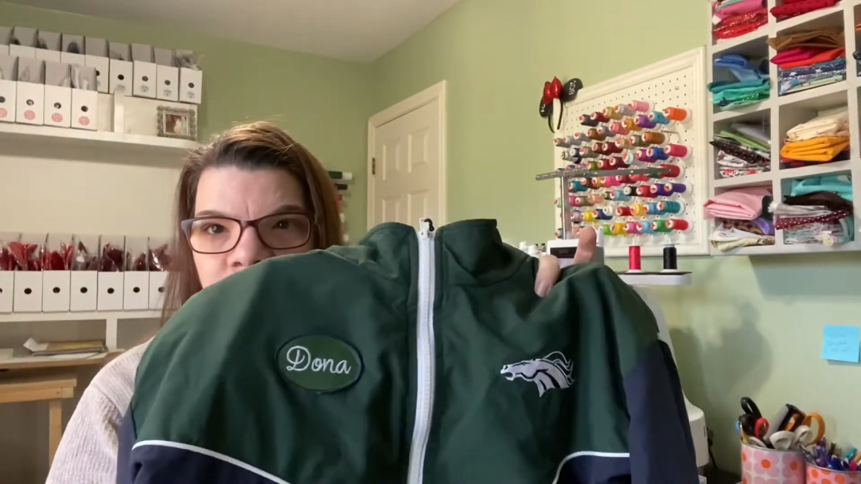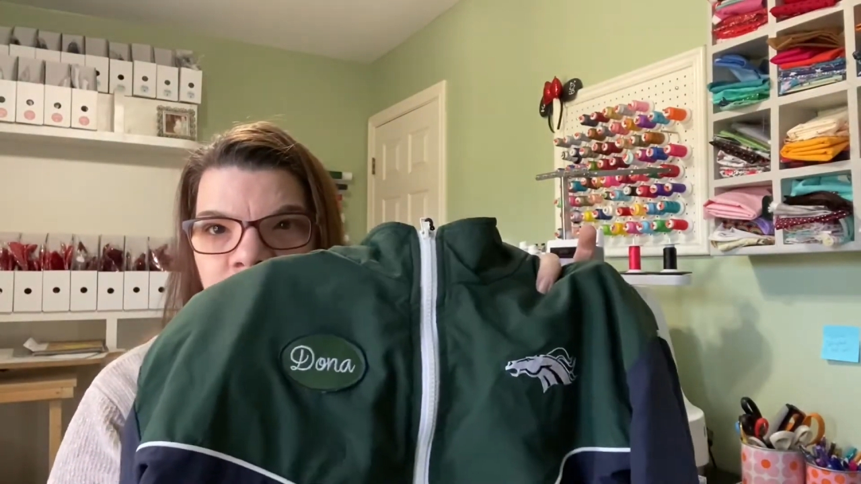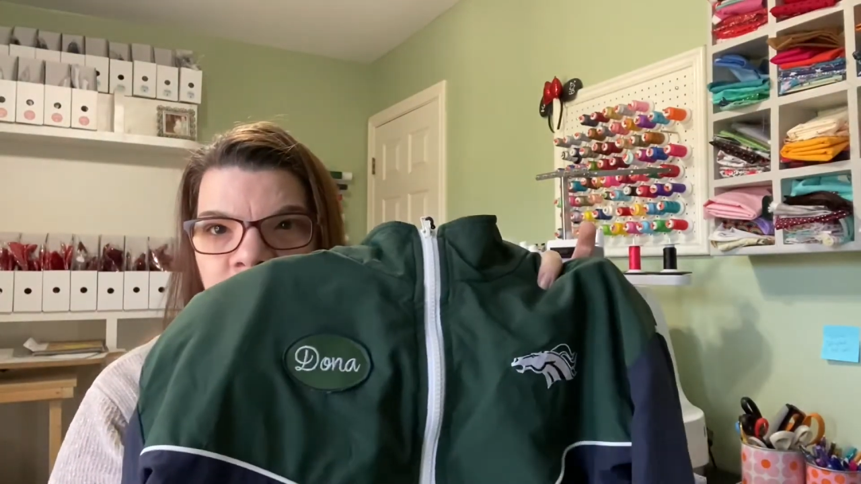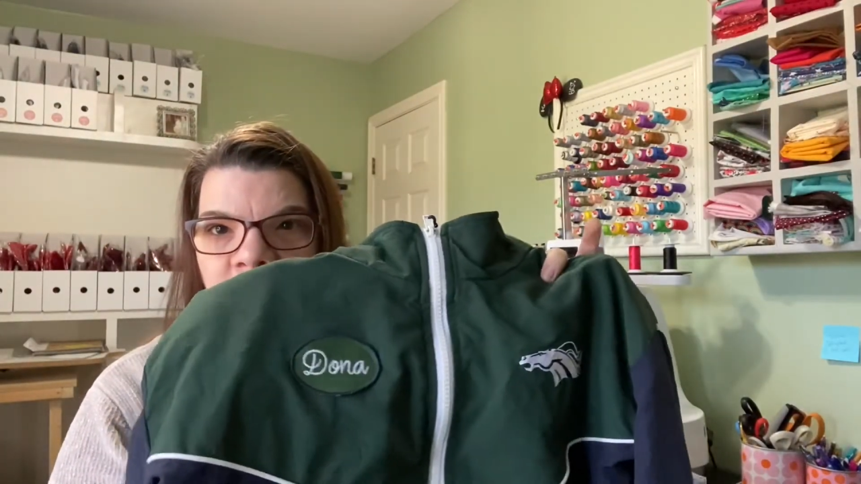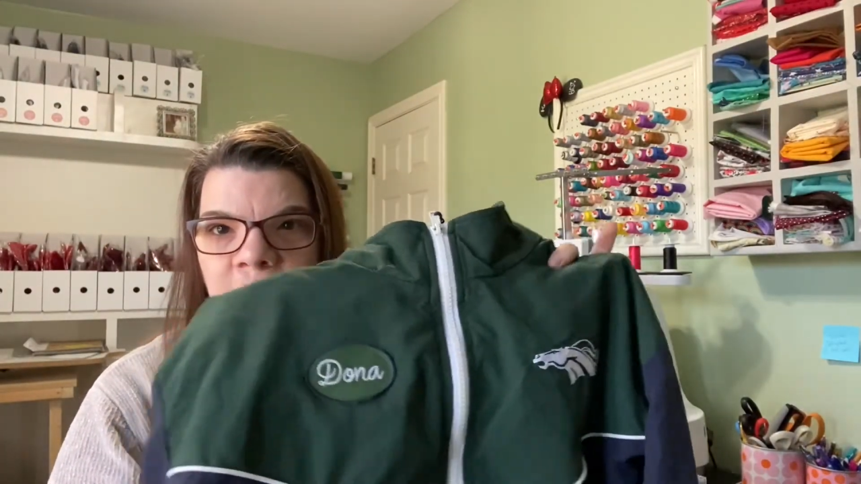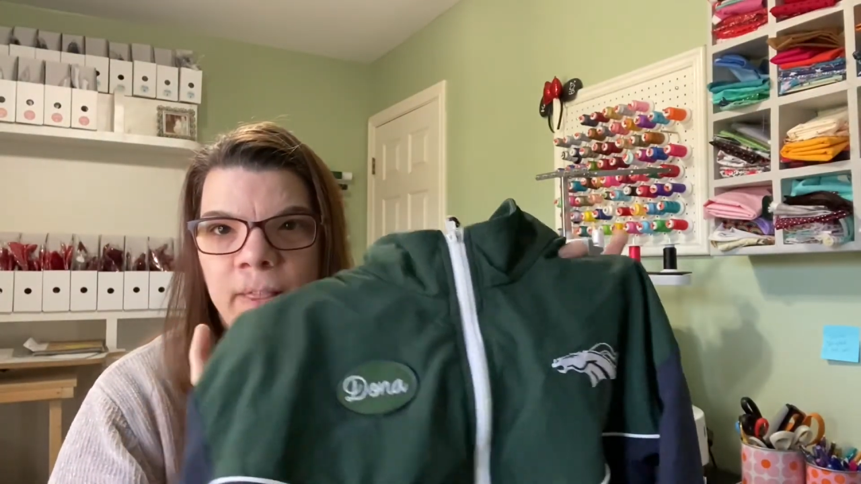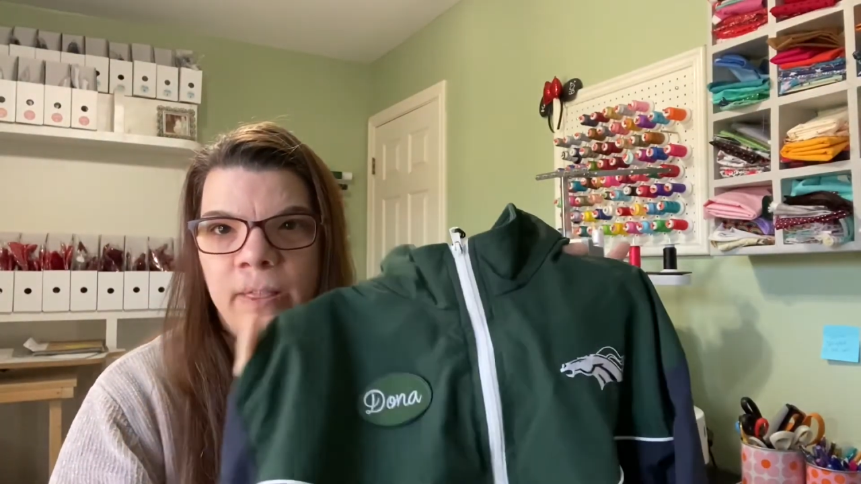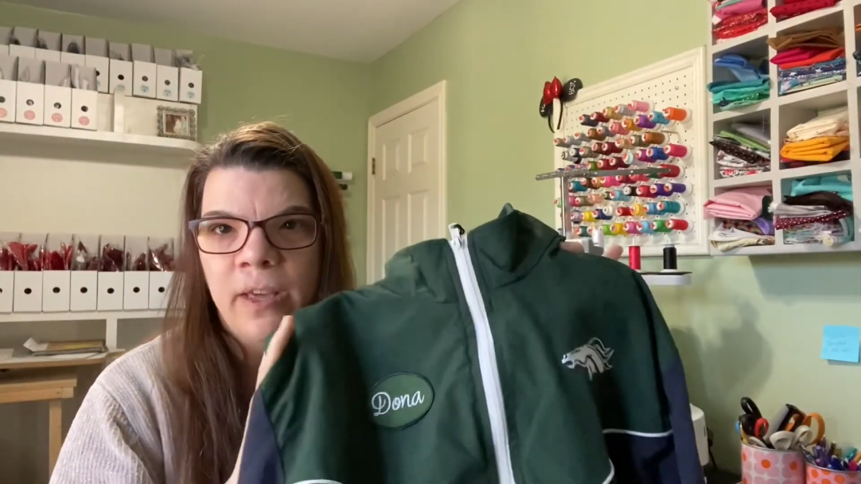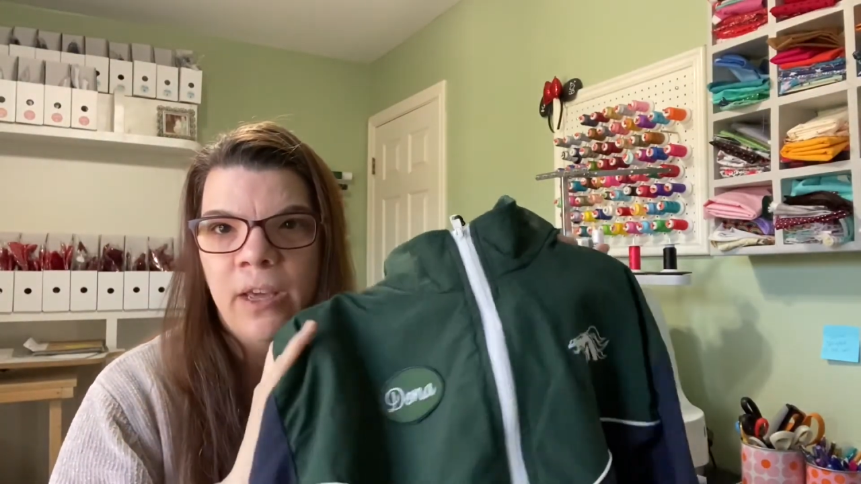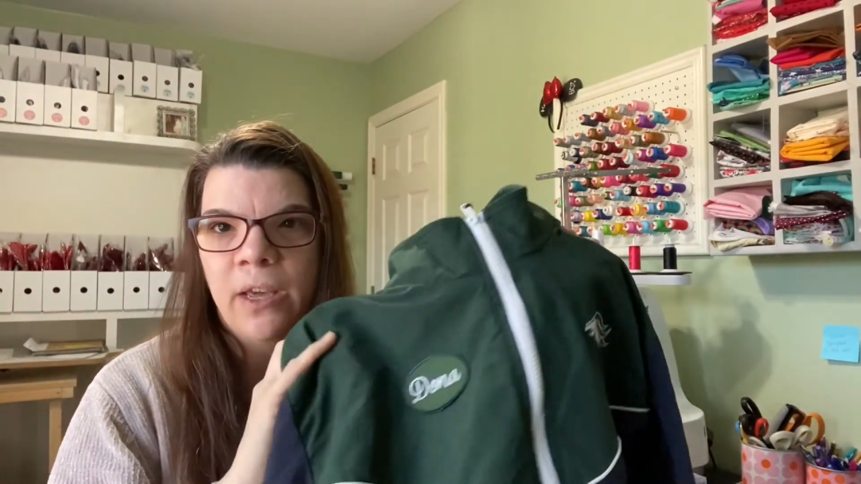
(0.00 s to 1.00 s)
We've got
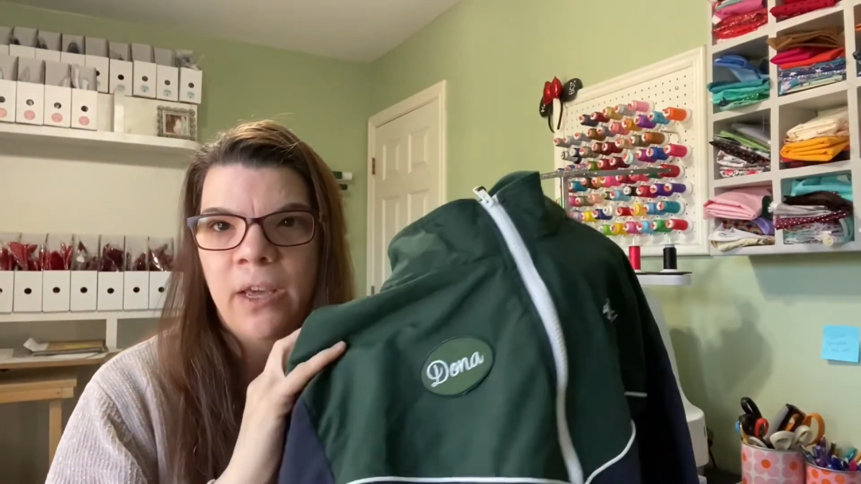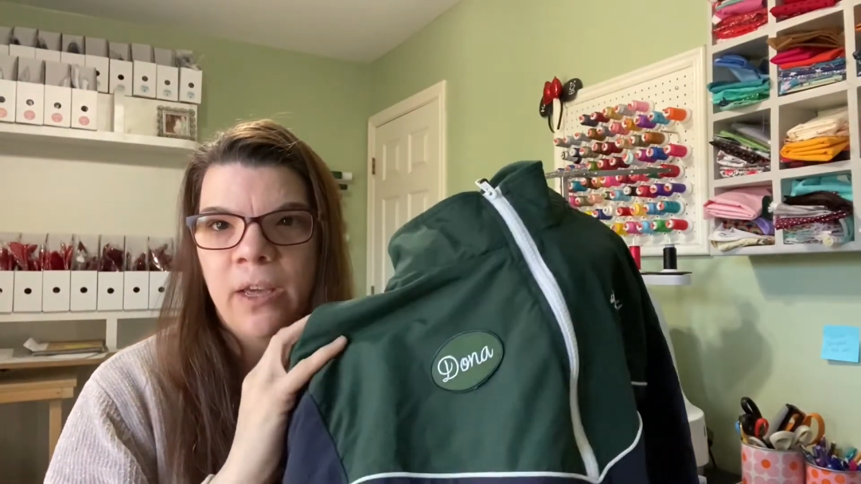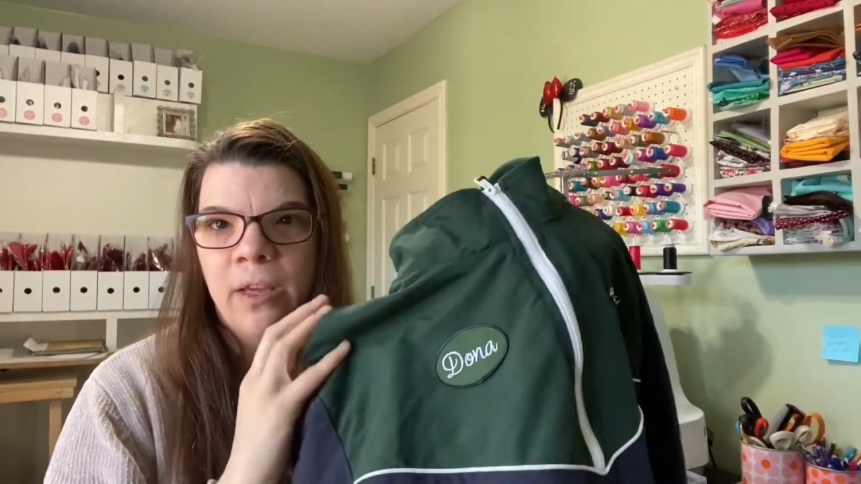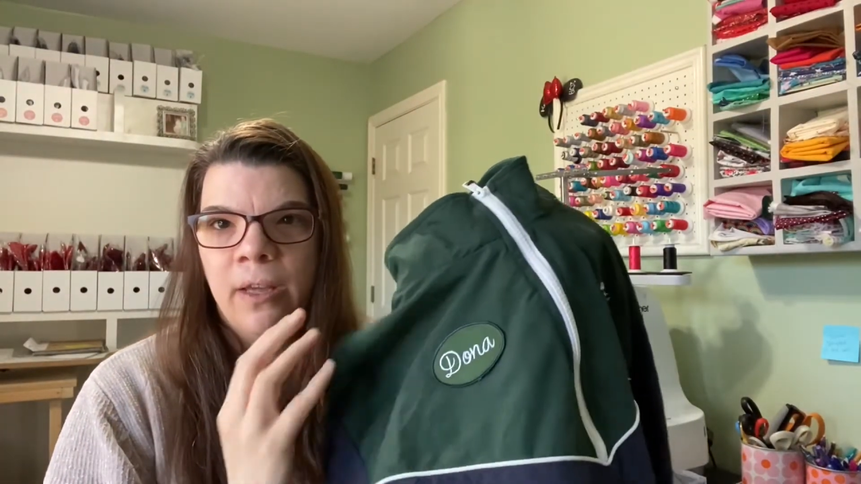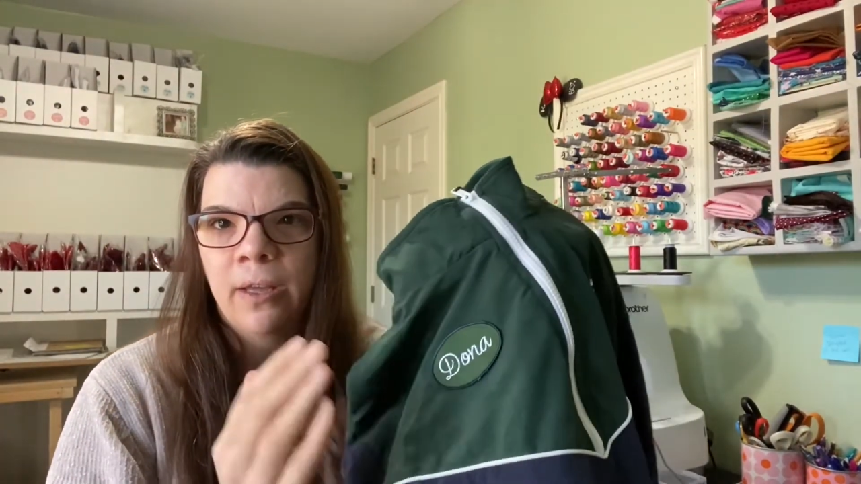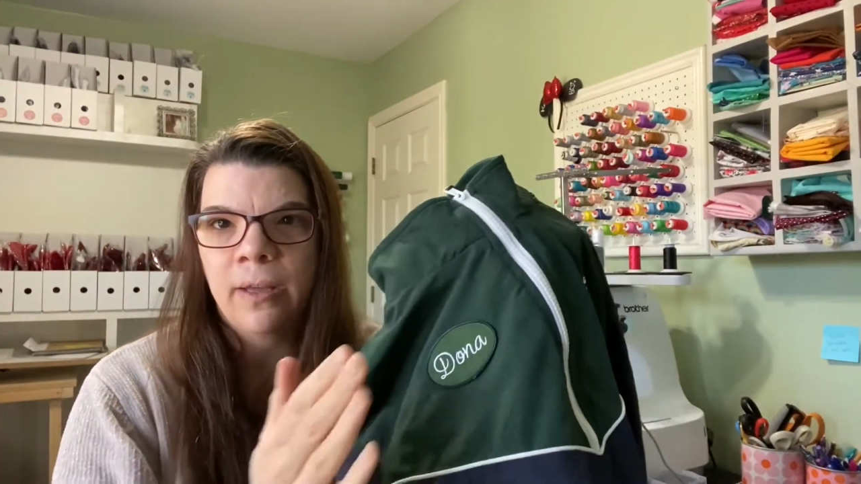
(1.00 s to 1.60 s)
the